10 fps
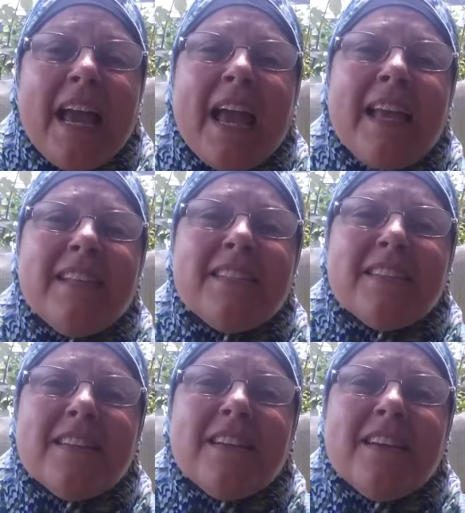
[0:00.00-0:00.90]
And
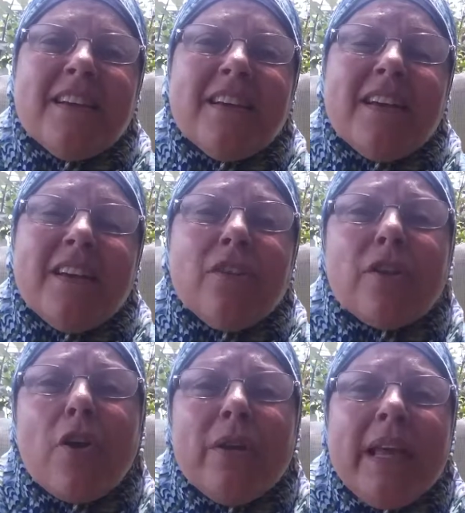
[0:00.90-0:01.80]

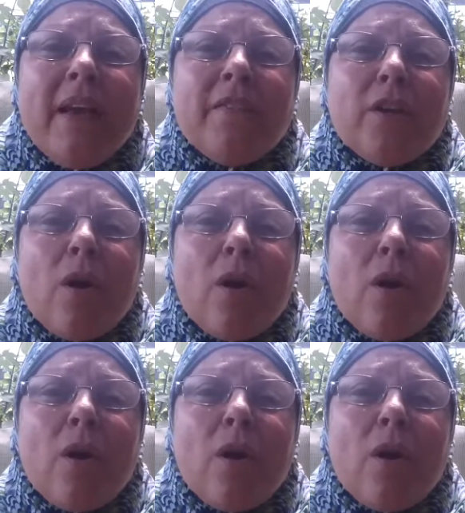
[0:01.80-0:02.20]
not only having